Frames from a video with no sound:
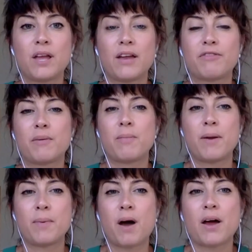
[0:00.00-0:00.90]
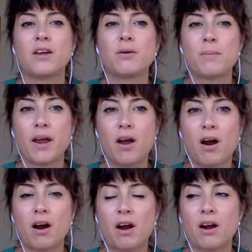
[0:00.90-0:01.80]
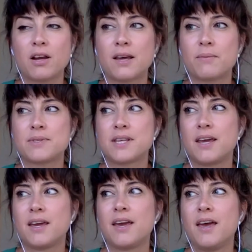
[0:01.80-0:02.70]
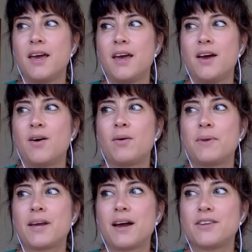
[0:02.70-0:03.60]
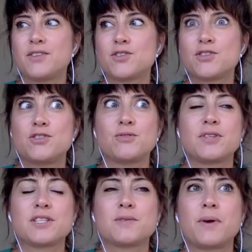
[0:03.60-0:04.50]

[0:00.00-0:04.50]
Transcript: like from my body or my heart, that was like, oh my God, you should do this.